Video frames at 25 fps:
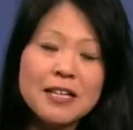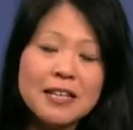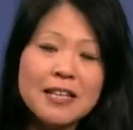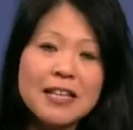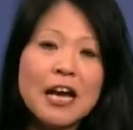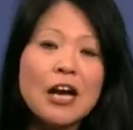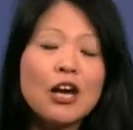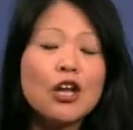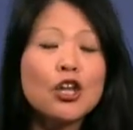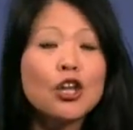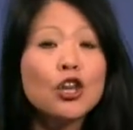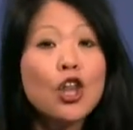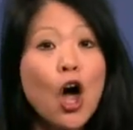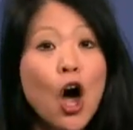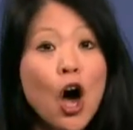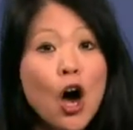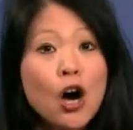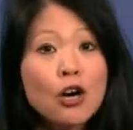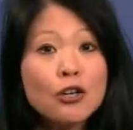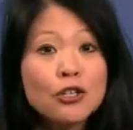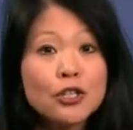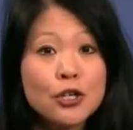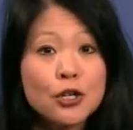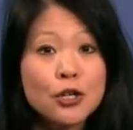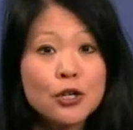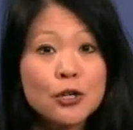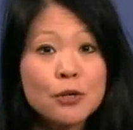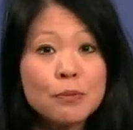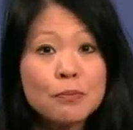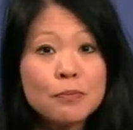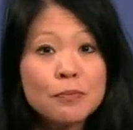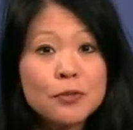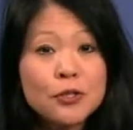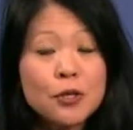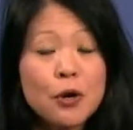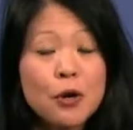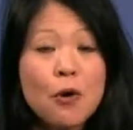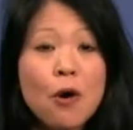to think
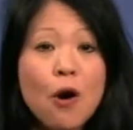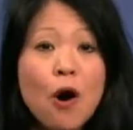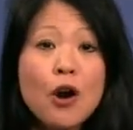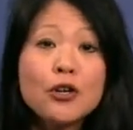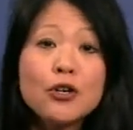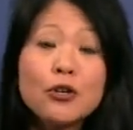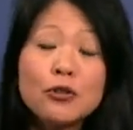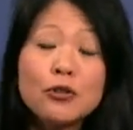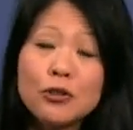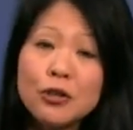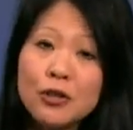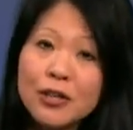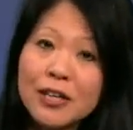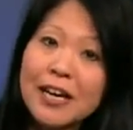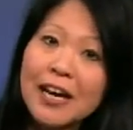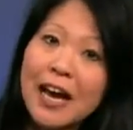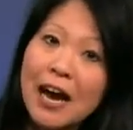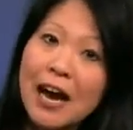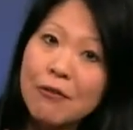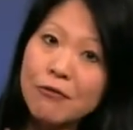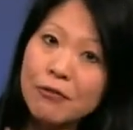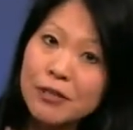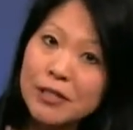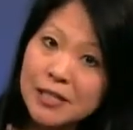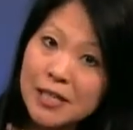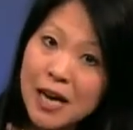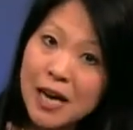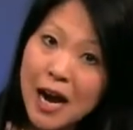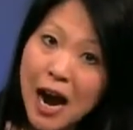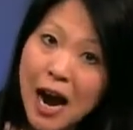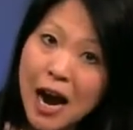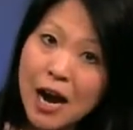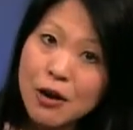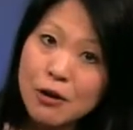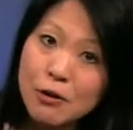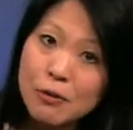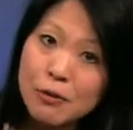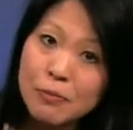long-term. So you're looking at
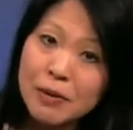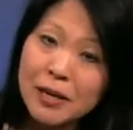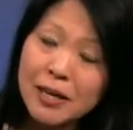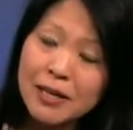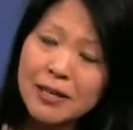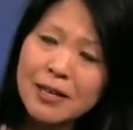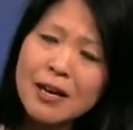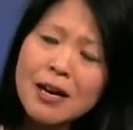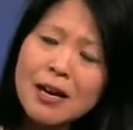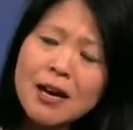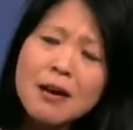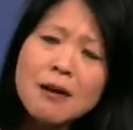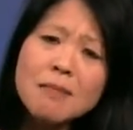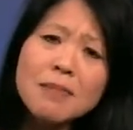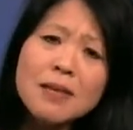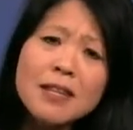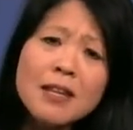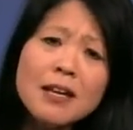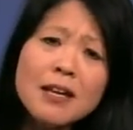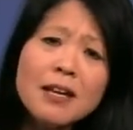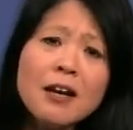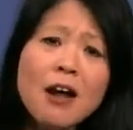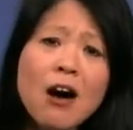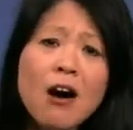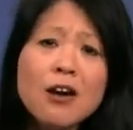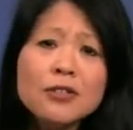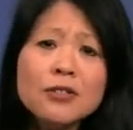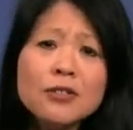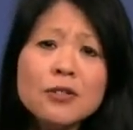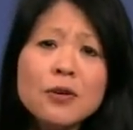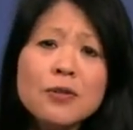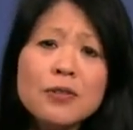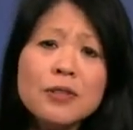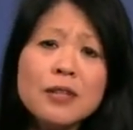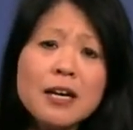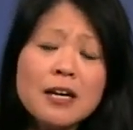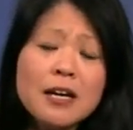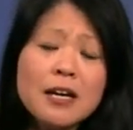retirement, but then
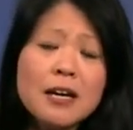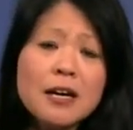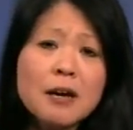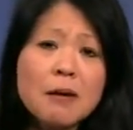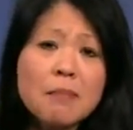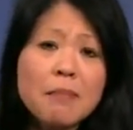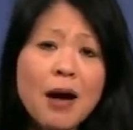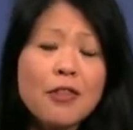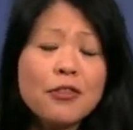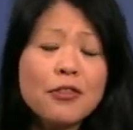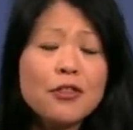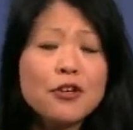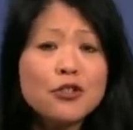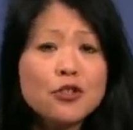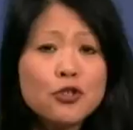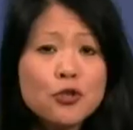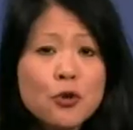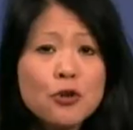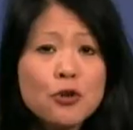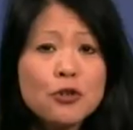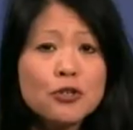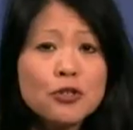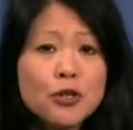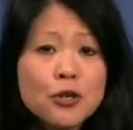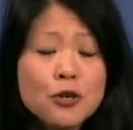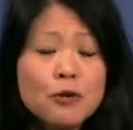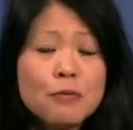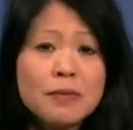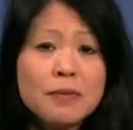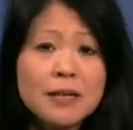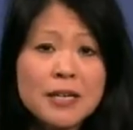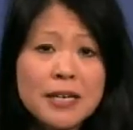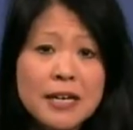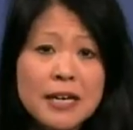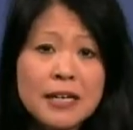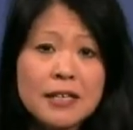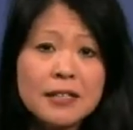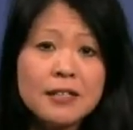also thinking about the short-term
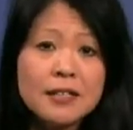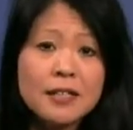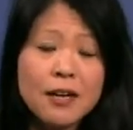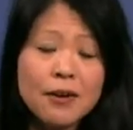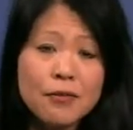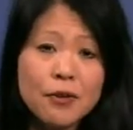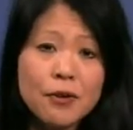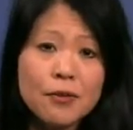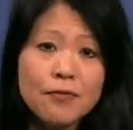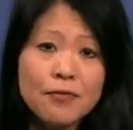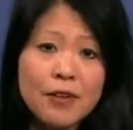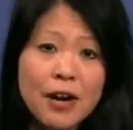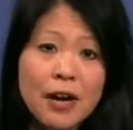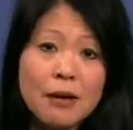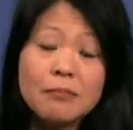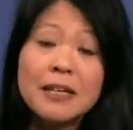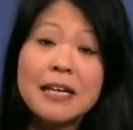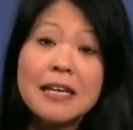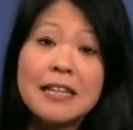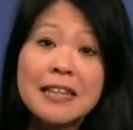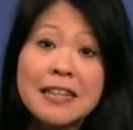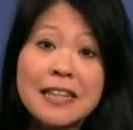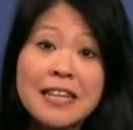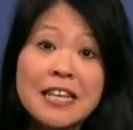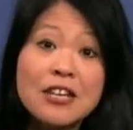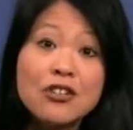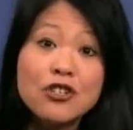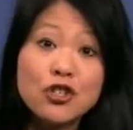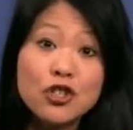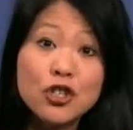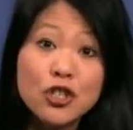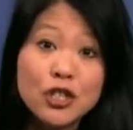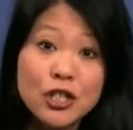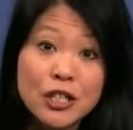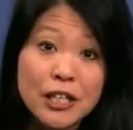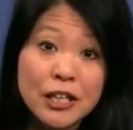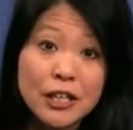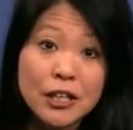needs of your family
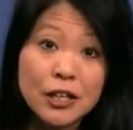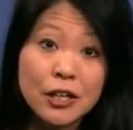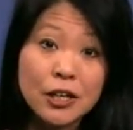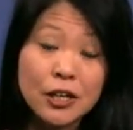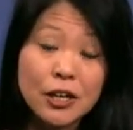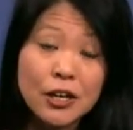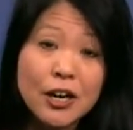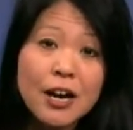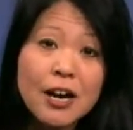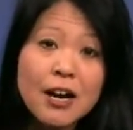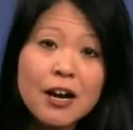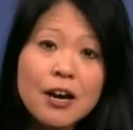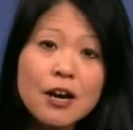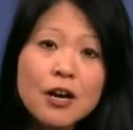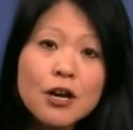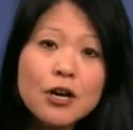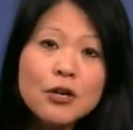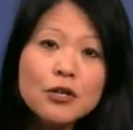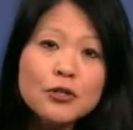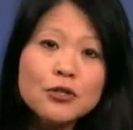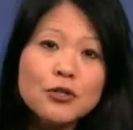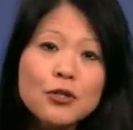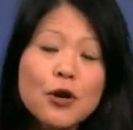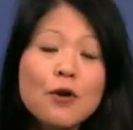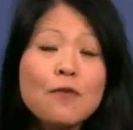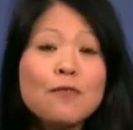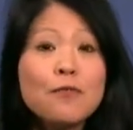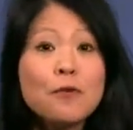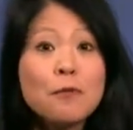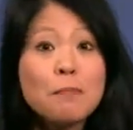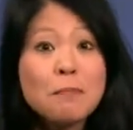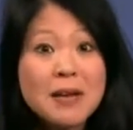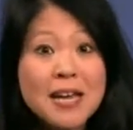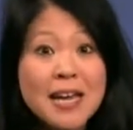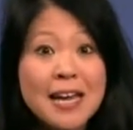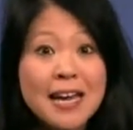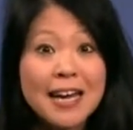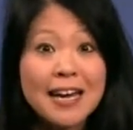this year. So for
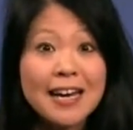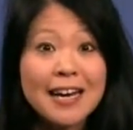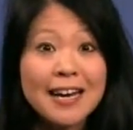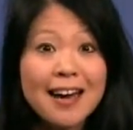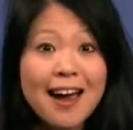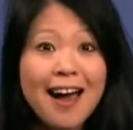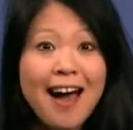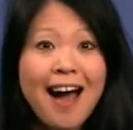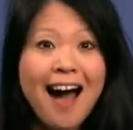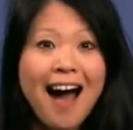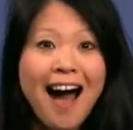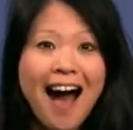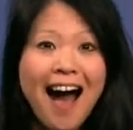me,